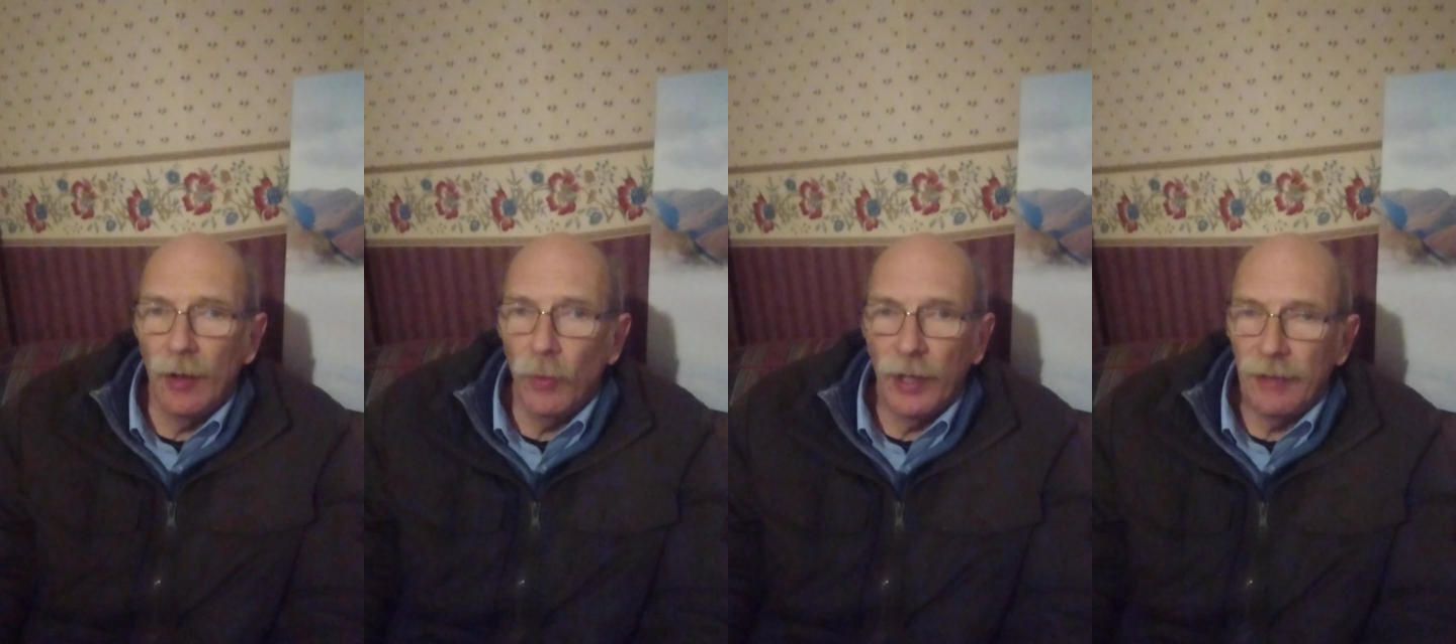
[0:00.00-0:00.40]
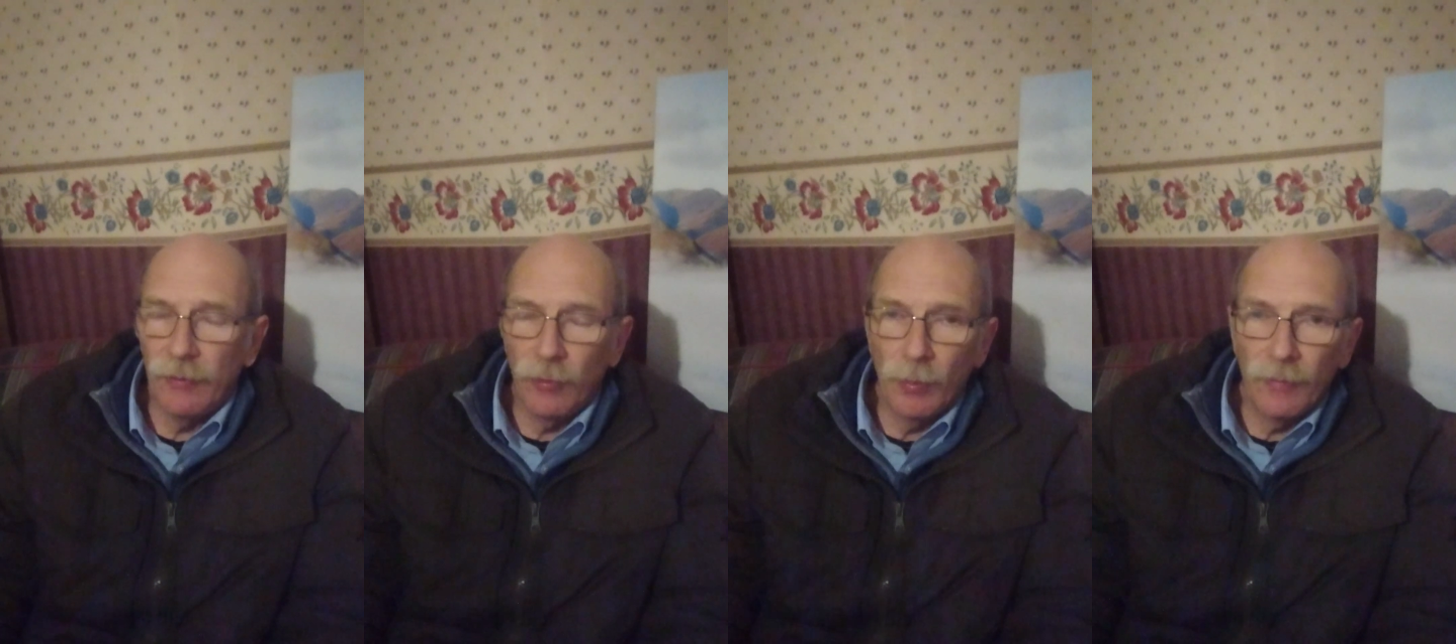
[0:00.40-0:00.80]

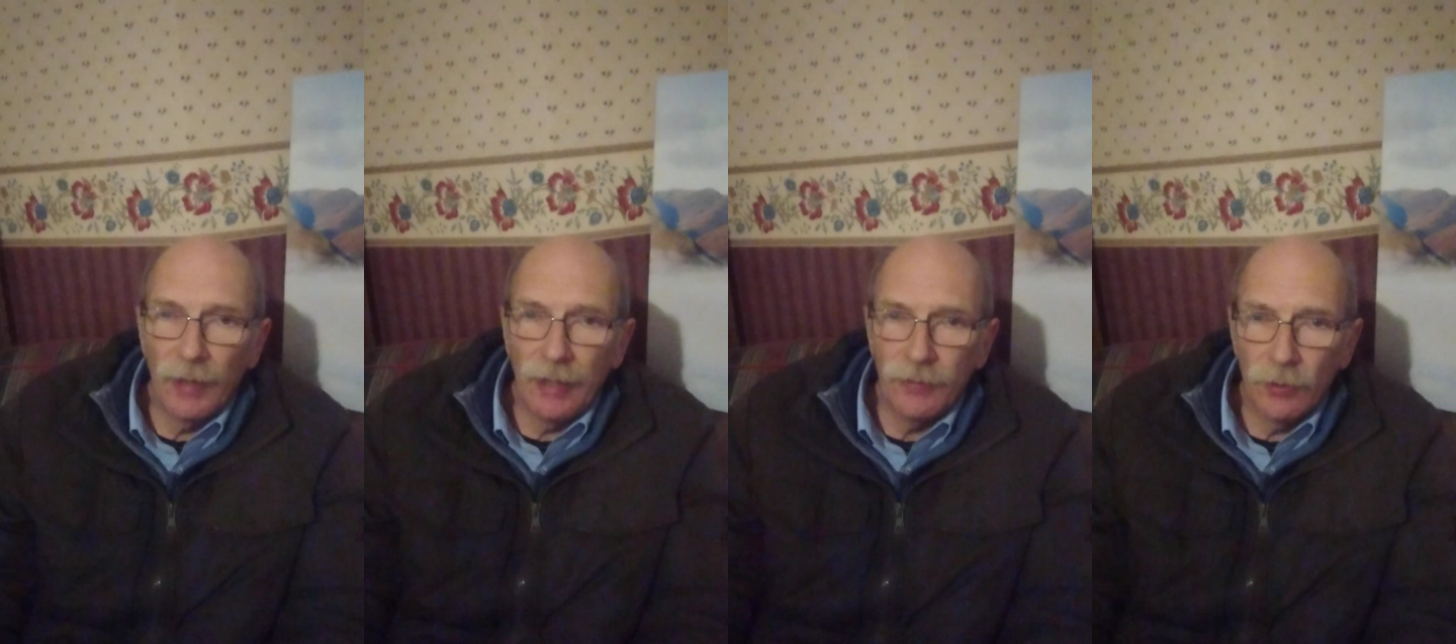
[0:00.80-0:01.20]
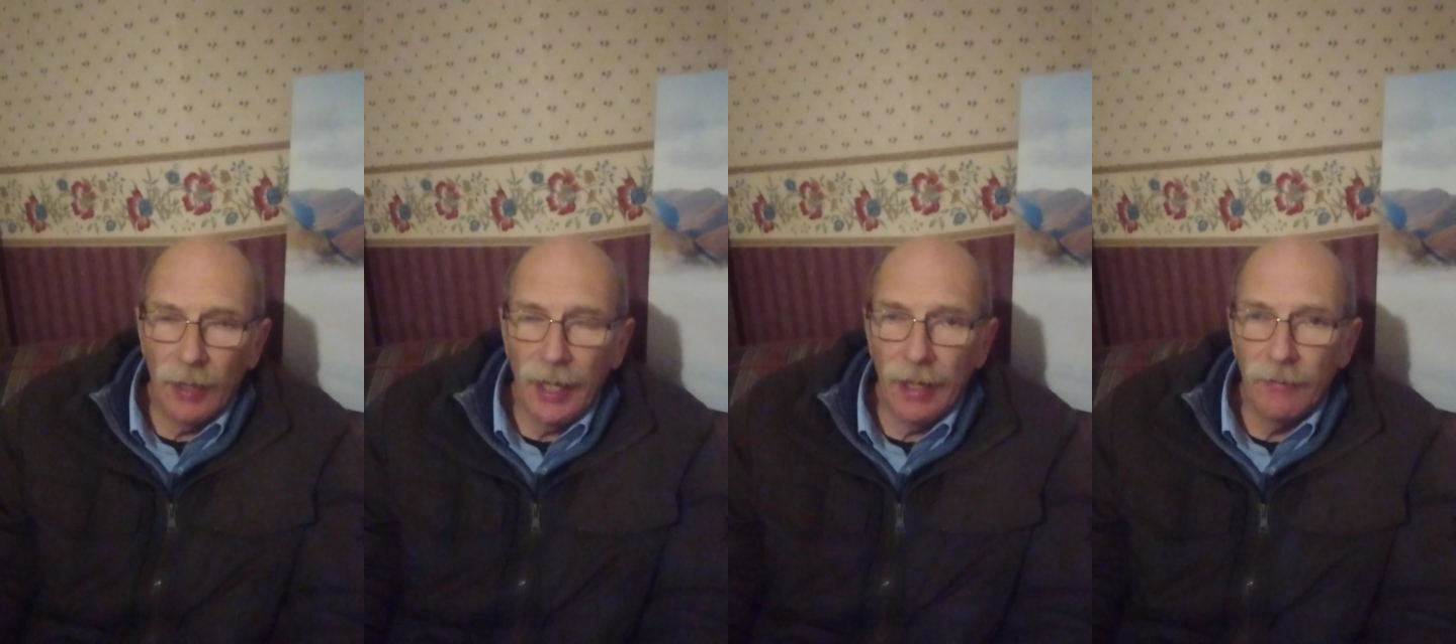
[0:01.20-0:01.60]
whatever form of life you
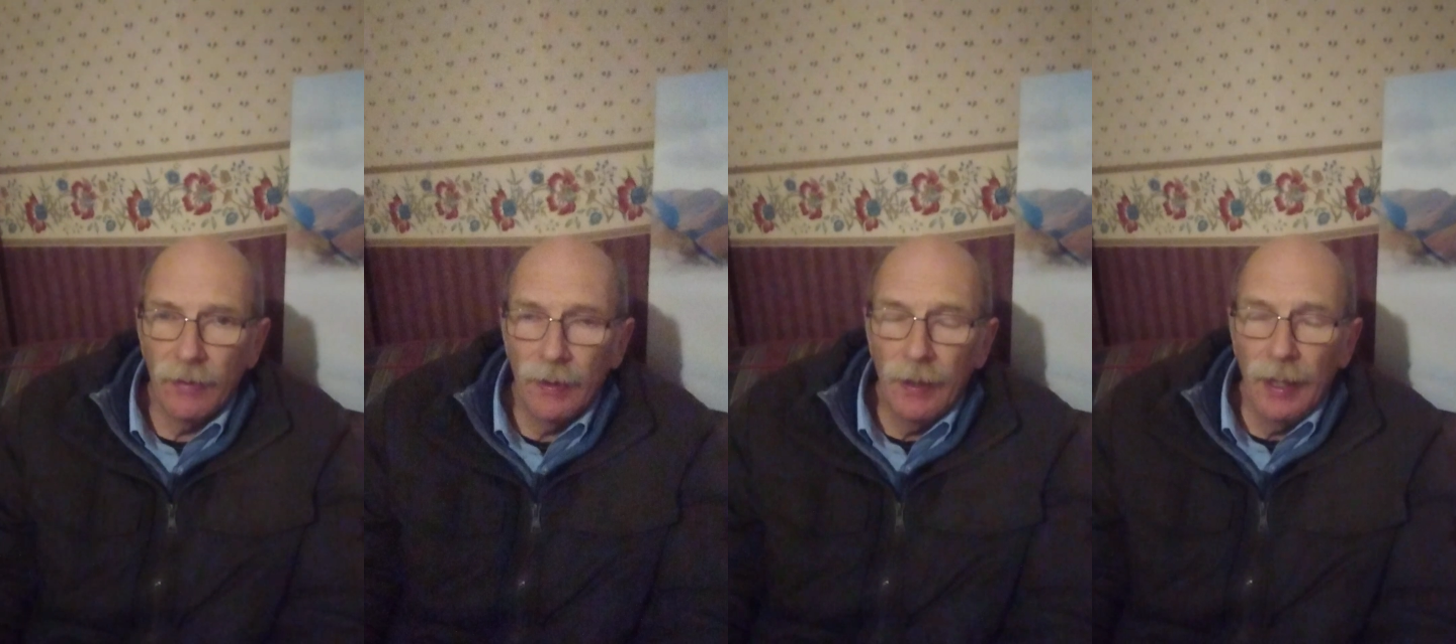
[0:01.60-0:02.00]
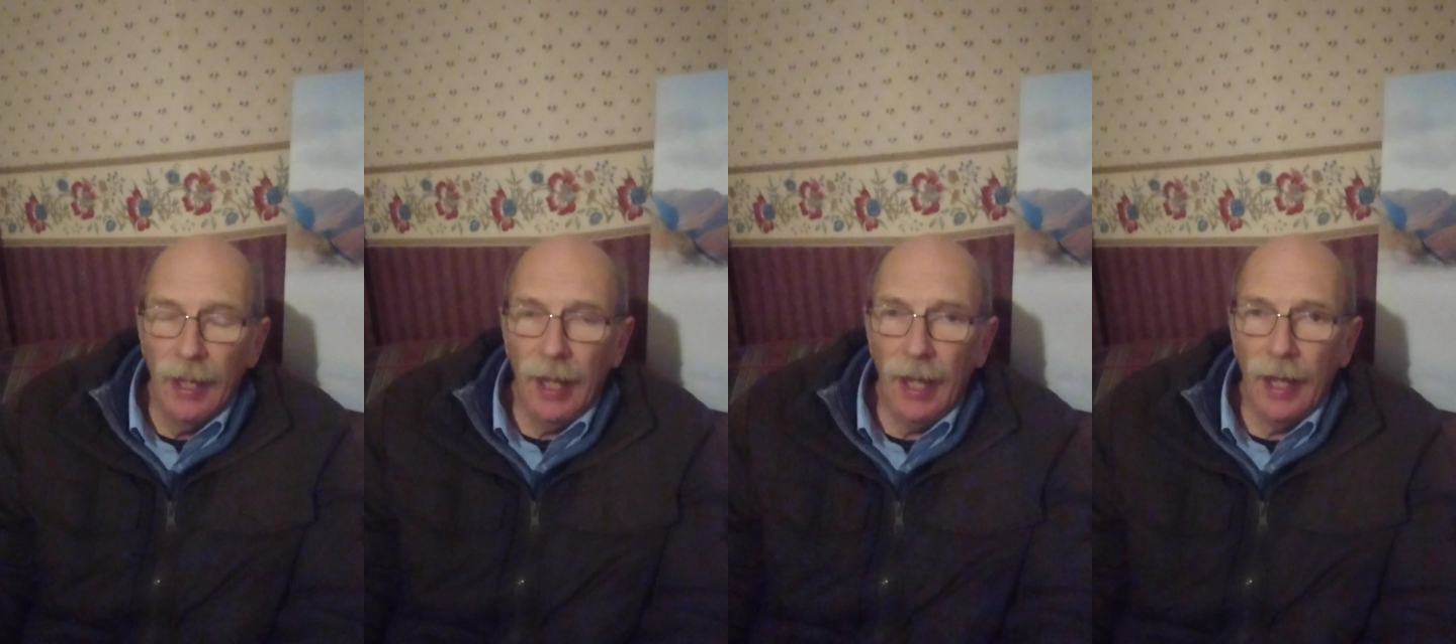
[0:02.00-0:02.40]
have.
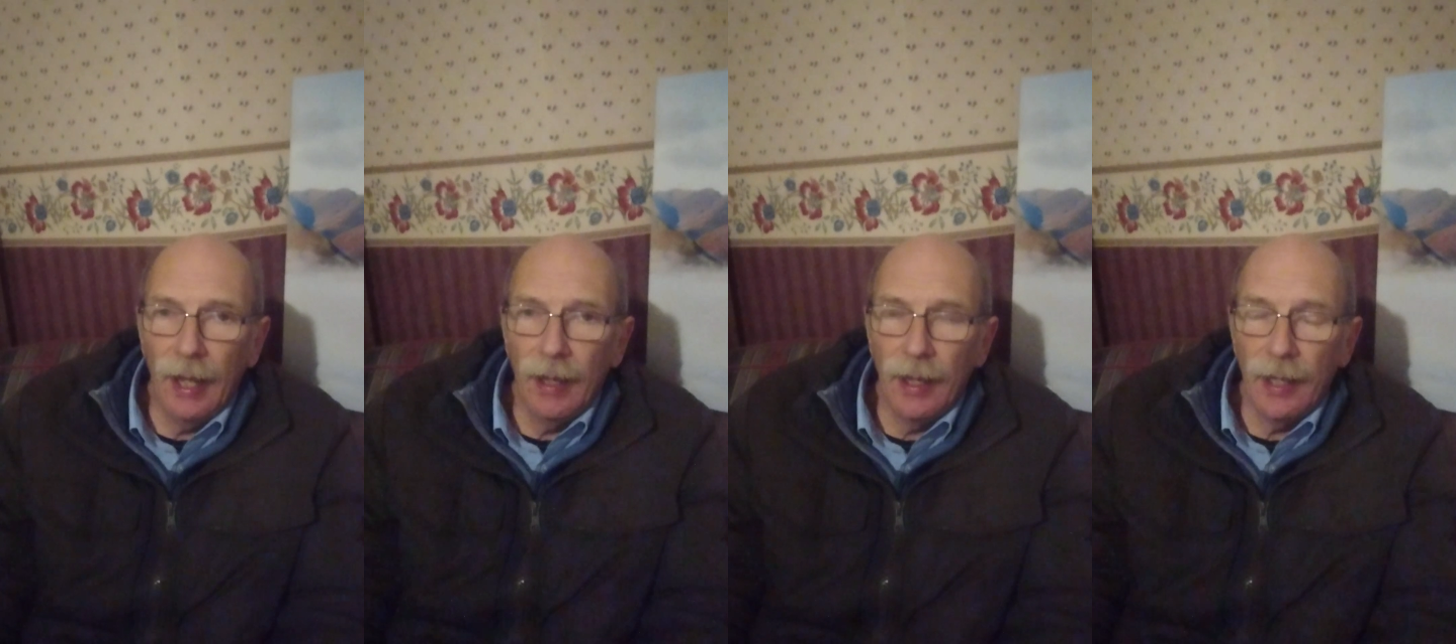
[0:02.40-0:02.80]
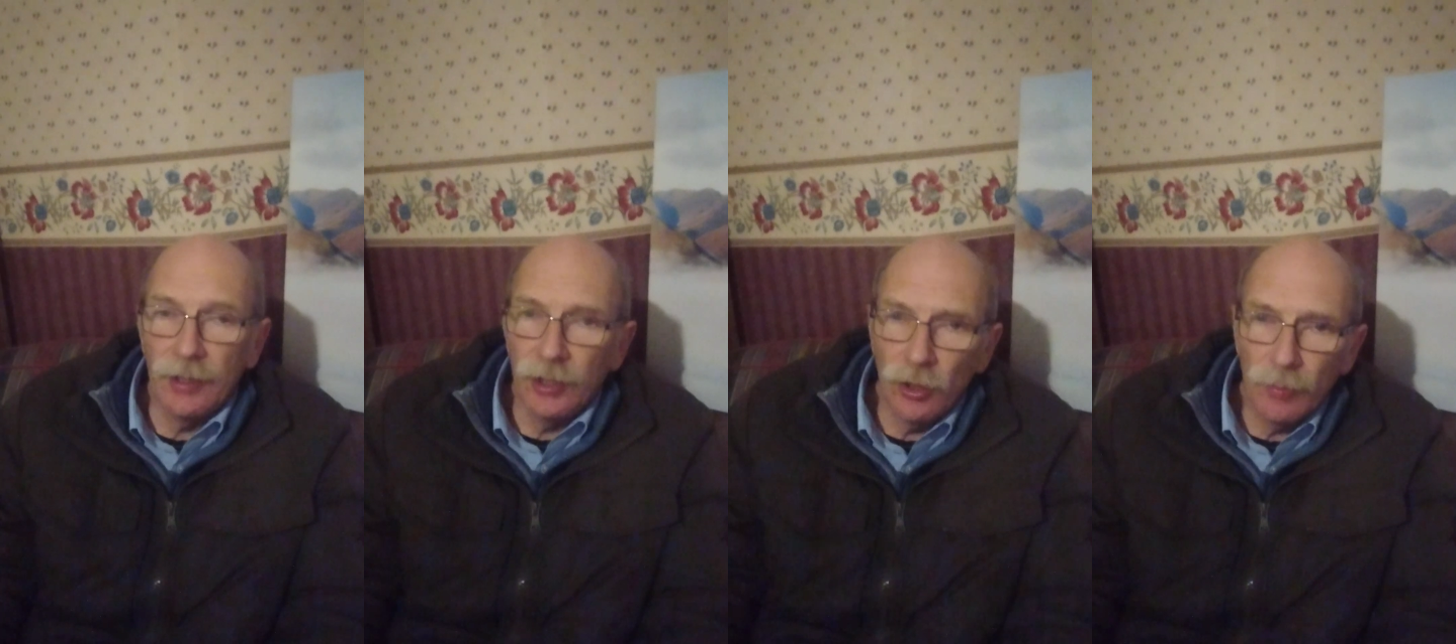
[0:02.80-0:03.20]

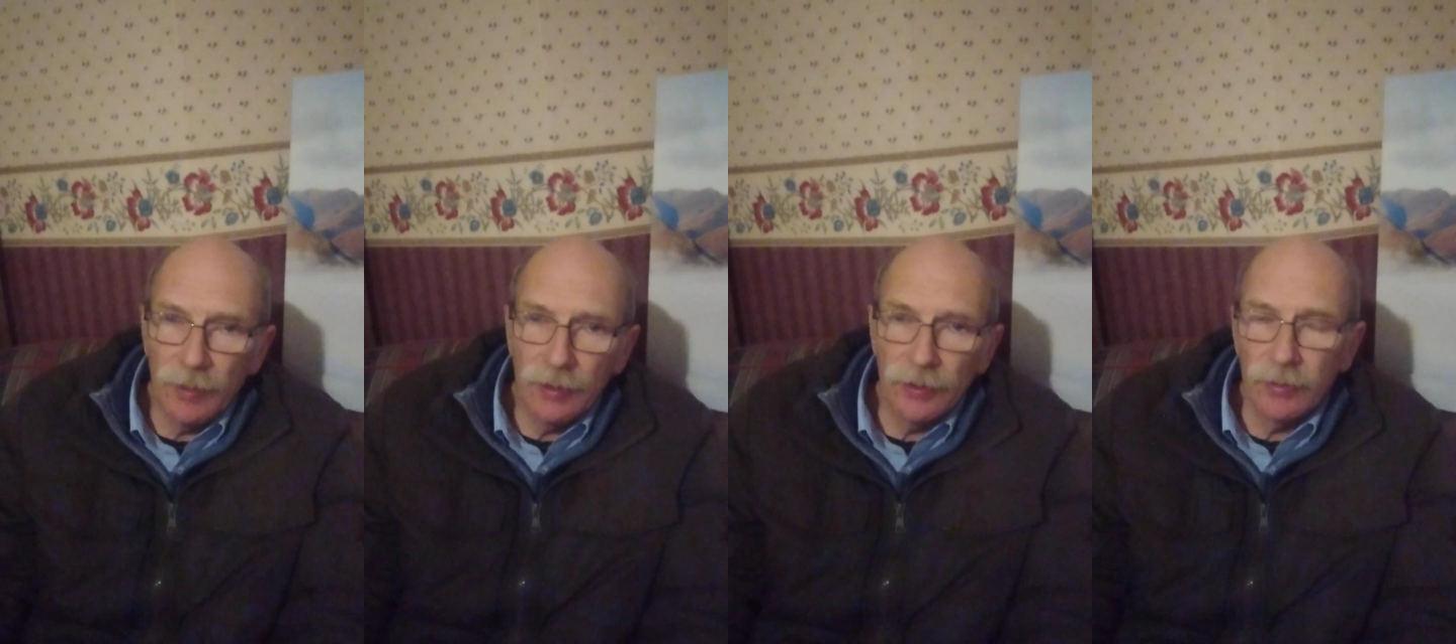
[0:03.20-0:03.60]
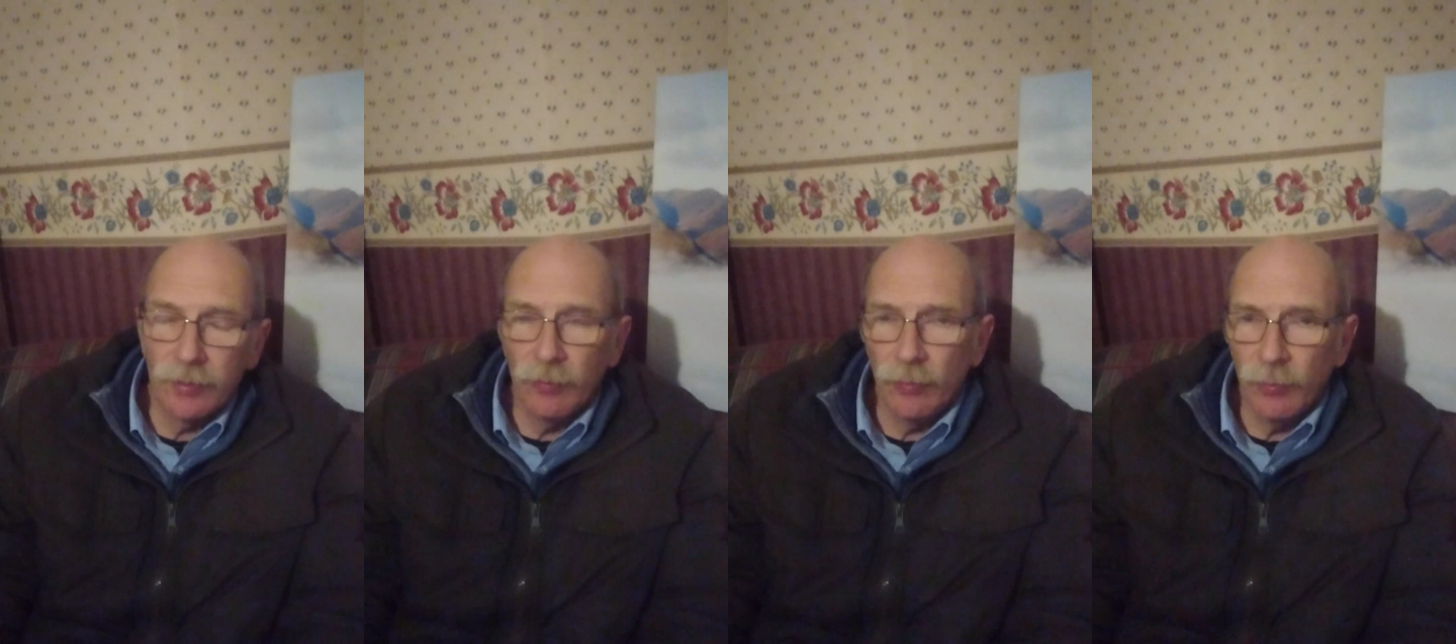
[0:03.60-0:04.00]
And humans,